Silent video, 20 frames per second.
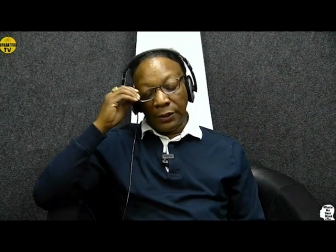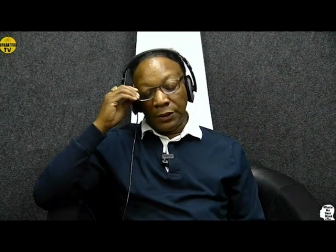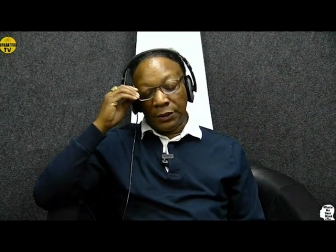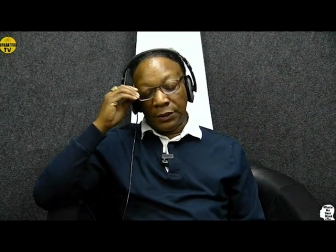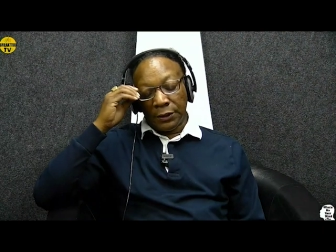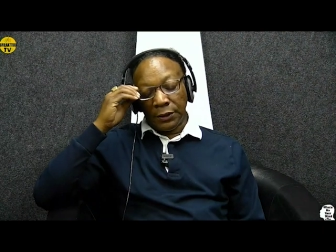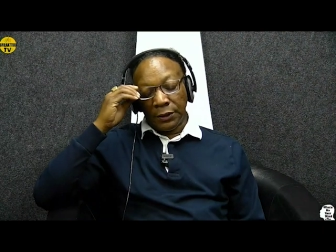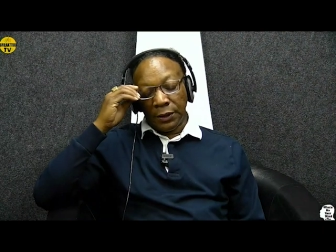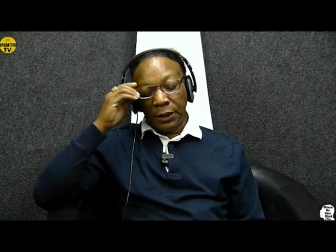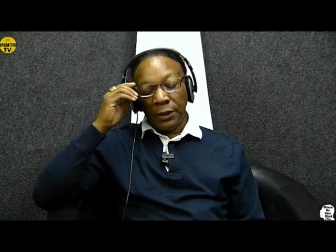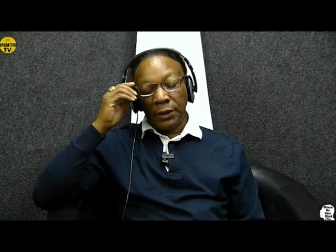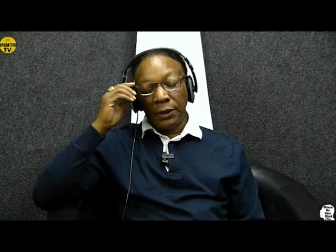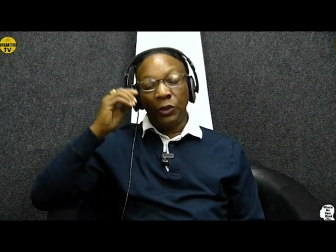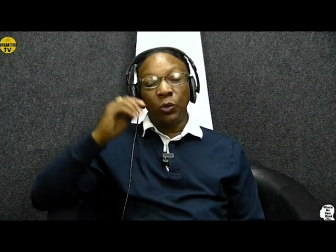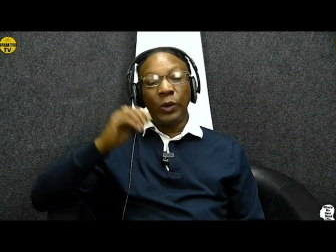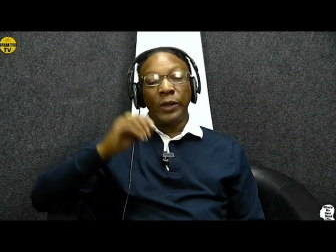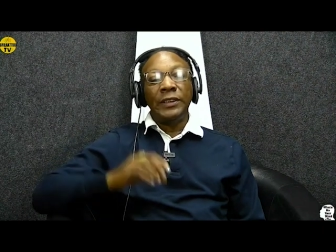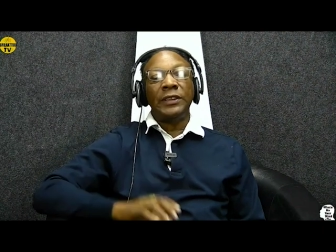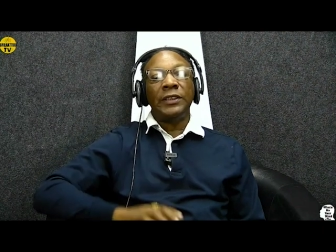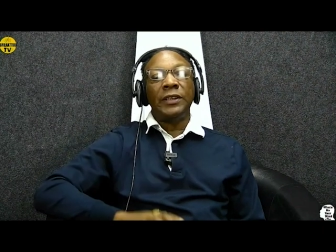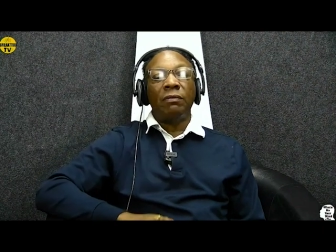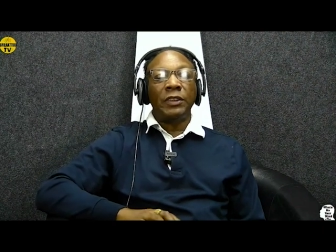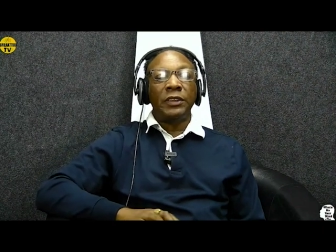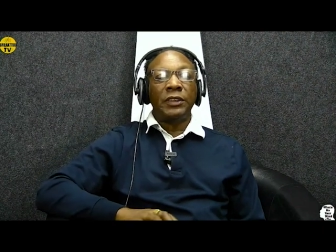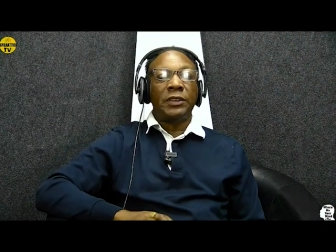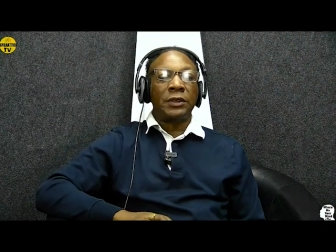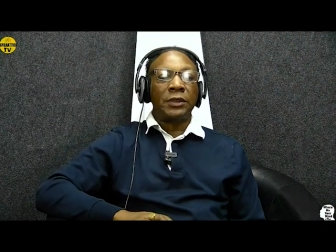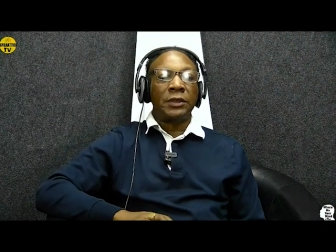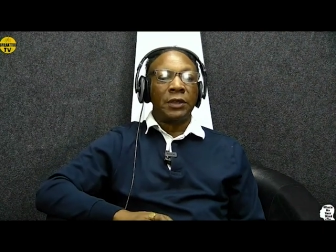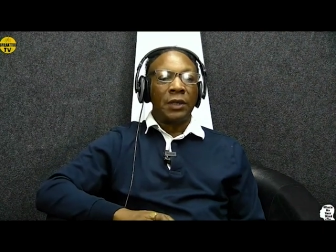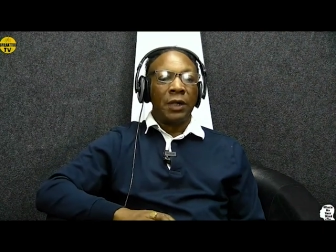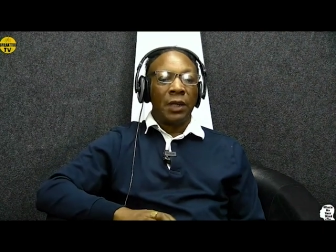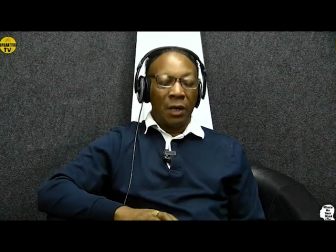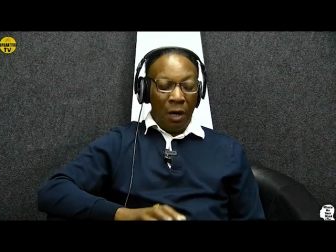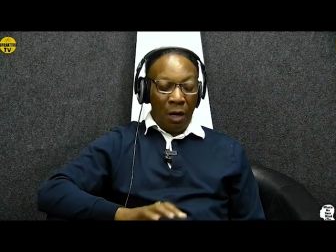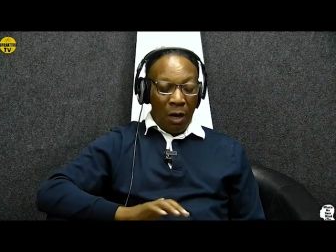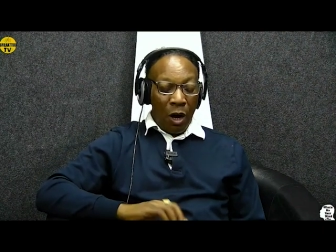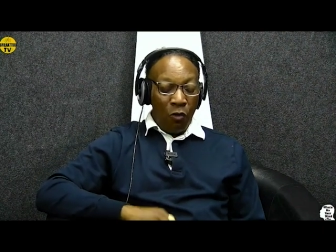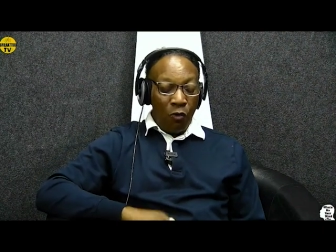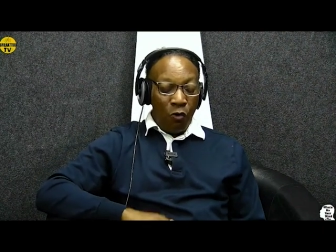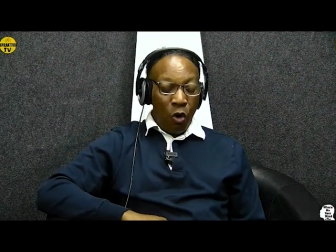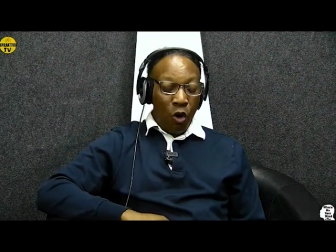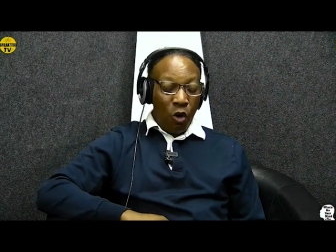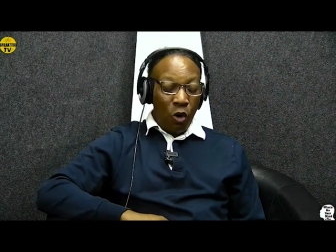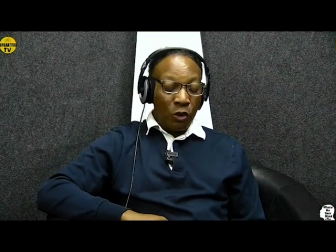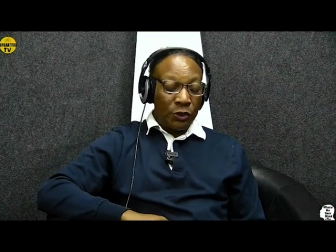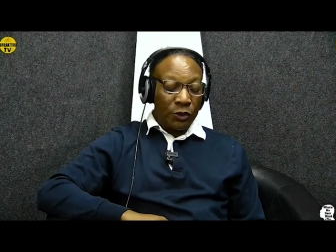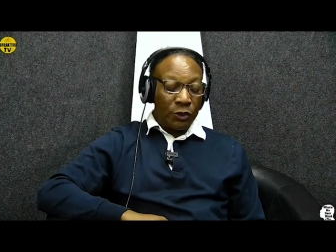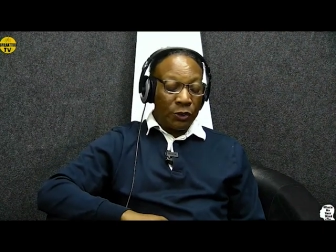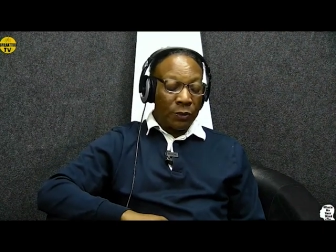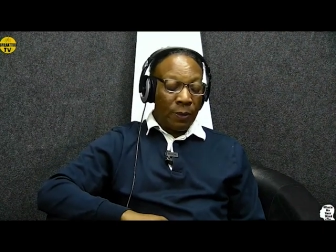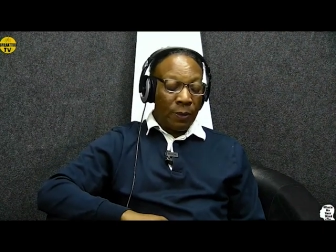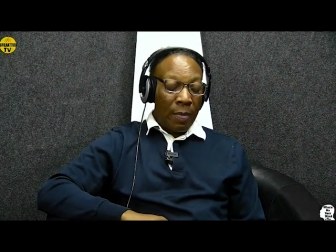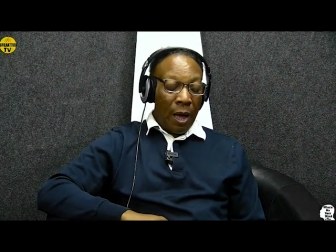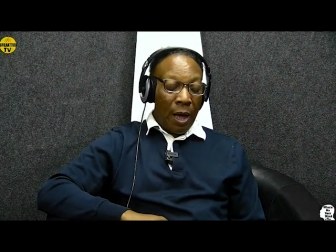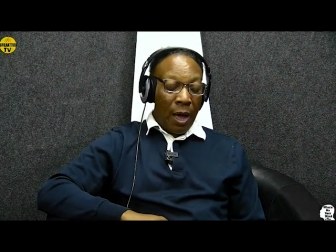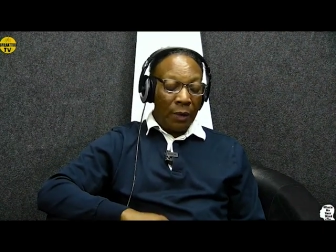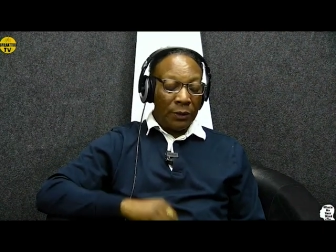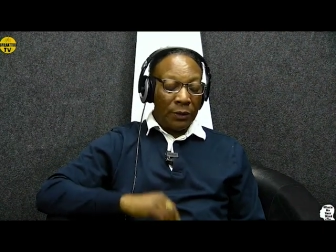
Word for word: That's the 27th of August.